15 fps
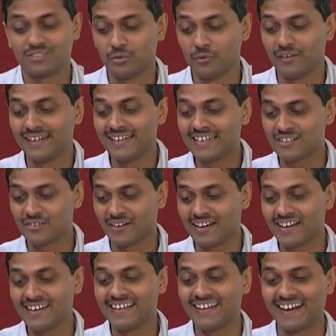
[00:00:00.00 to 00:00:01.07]
So, we need to
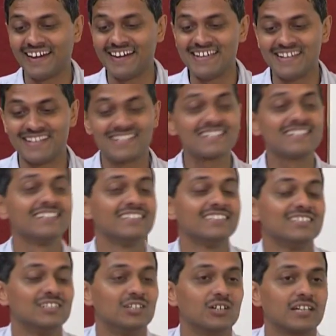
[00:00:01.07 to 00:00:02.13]
really radiate,
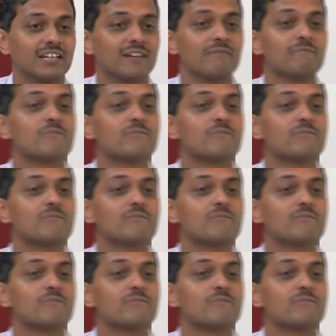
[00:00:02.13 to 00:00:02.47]
okay.